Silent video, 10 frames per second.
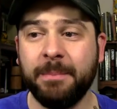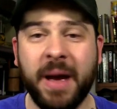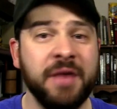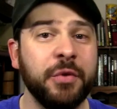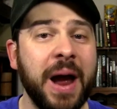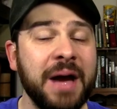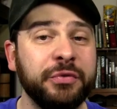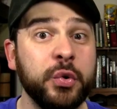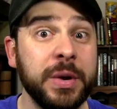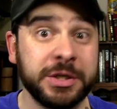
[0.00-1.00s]
ever have
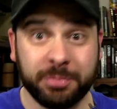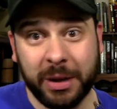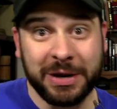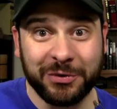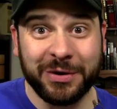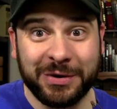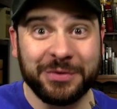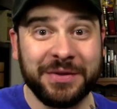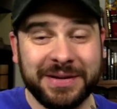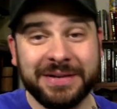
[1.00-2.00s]
to explain critical
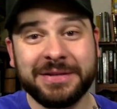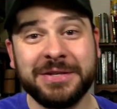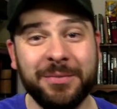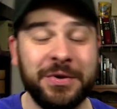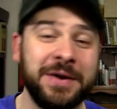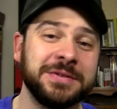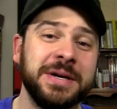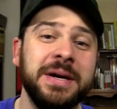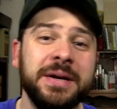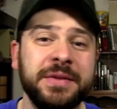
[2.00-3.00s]
thinking to someone else.
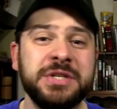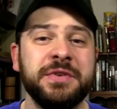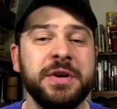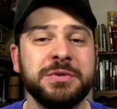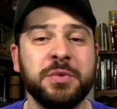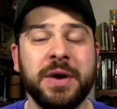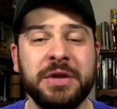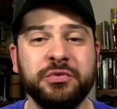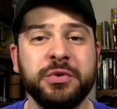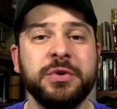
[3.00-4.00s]
These videos will
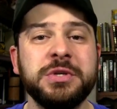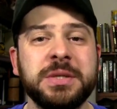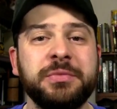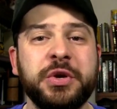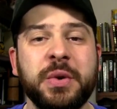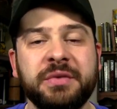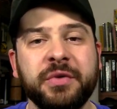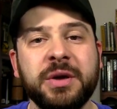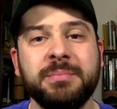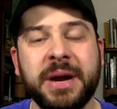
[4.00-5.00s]
introduce them to you at a
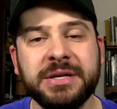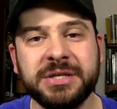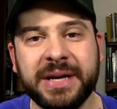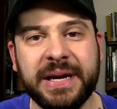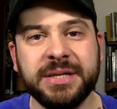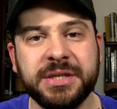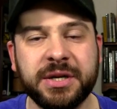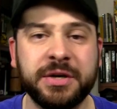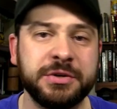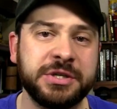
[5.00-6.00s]
very basic, easy
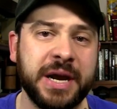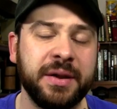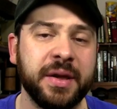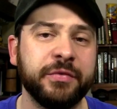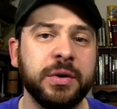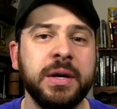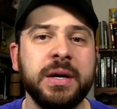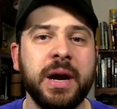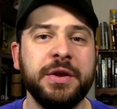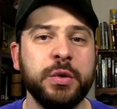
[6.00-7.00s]
to understand level,
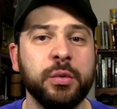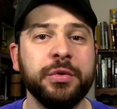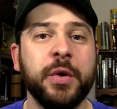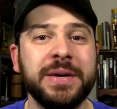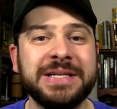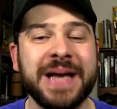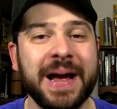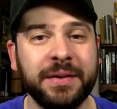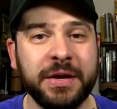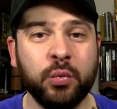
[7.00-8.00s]
and you will know
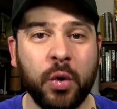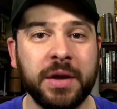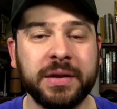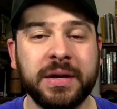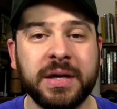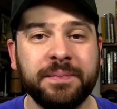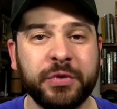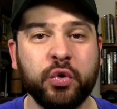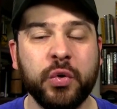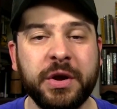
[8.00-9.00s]
exactly what
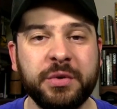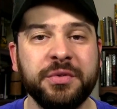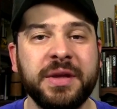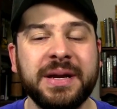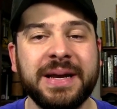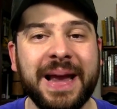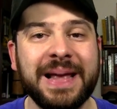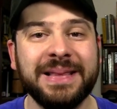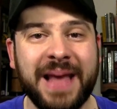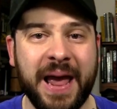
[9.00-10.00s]
critical thinking
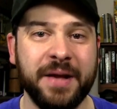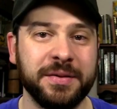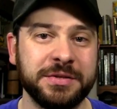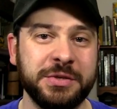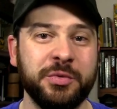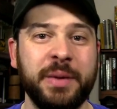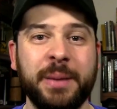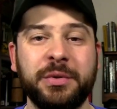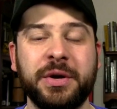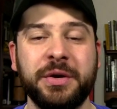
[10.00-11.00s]
entails. You will be
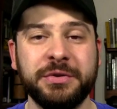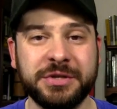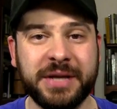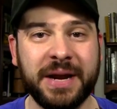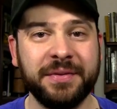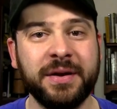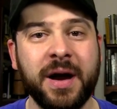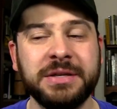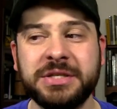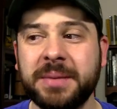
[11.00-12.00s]
able to understand the
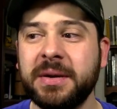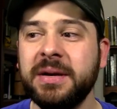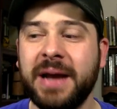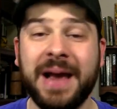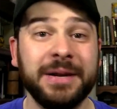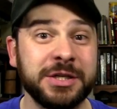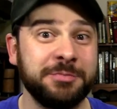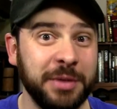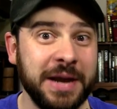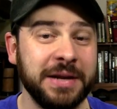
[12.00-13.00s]
concept and
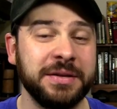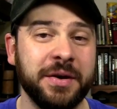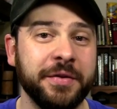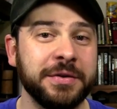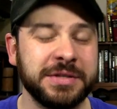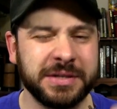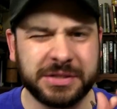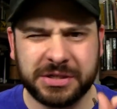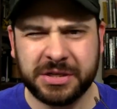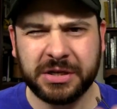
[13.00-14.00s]
explain it to others. It is
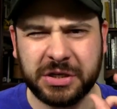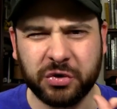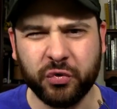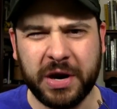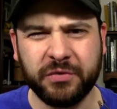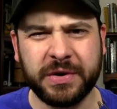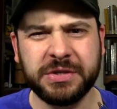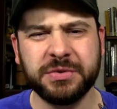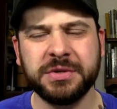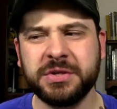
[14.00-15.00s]
such a great
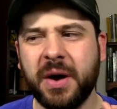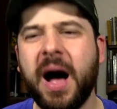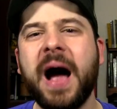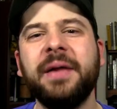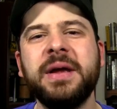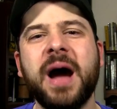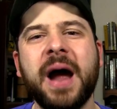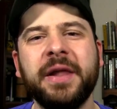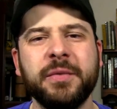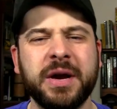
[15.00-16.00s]
resource, so highly,
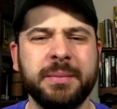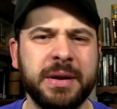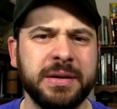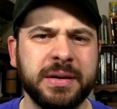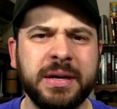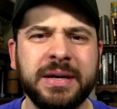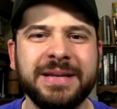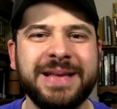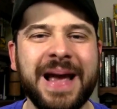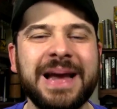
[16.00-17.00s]
highly recommended.
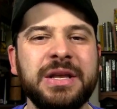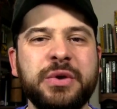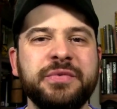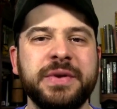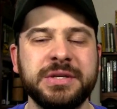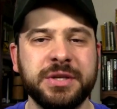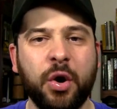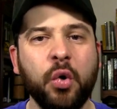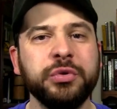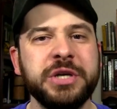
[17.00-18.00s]
techNyouvids, the
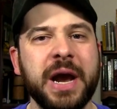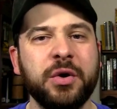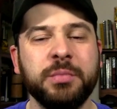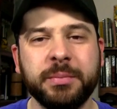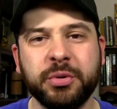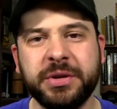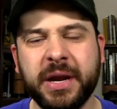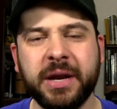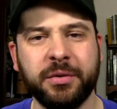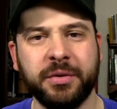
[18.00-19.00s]
whole channel, but
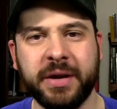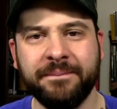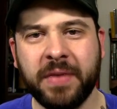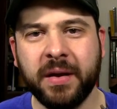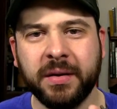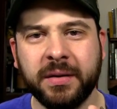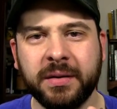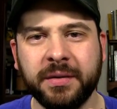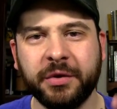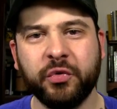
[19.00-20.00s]
particularly
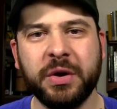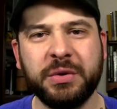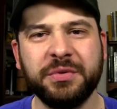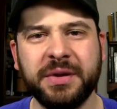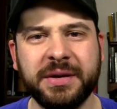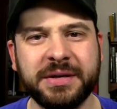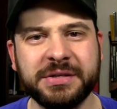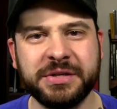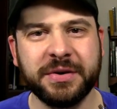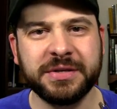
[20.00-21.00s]
the critical thinking
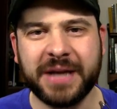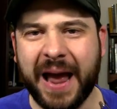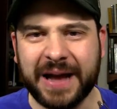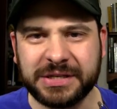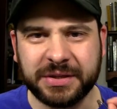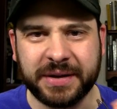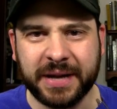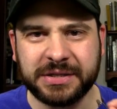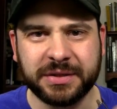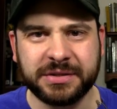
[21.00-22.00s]
series. Excellent,
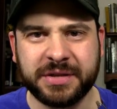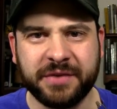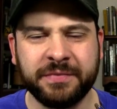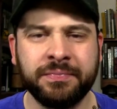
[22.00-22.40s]
excellent stuff.